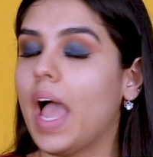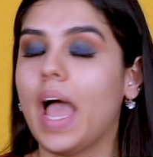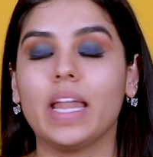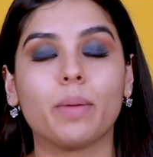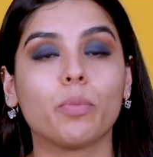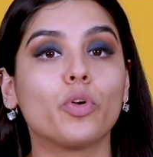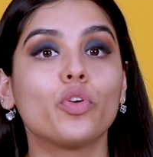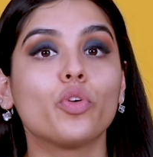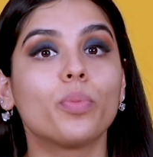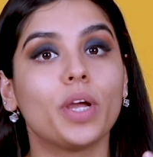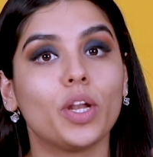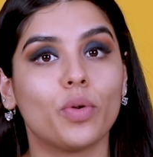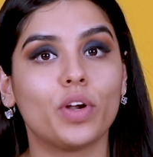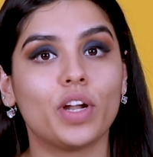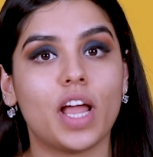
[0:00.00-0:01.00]
and I'm going to do
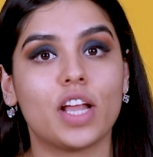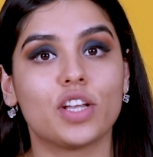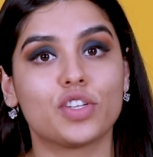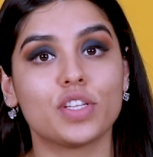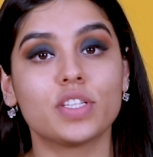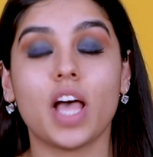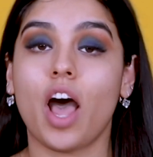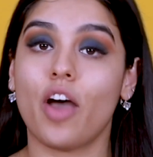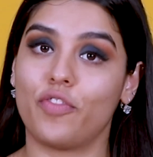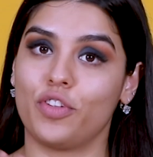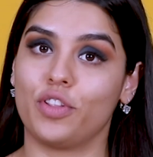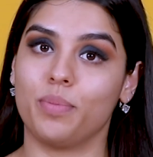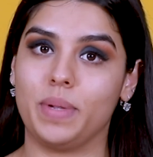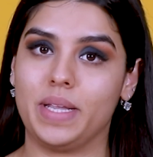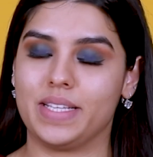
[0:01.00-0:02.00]
my lower lashes after
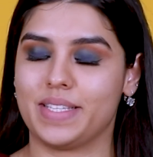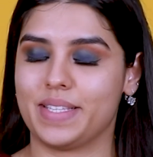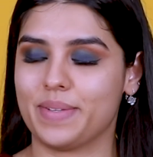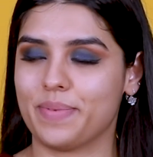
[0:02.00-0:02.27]
the base.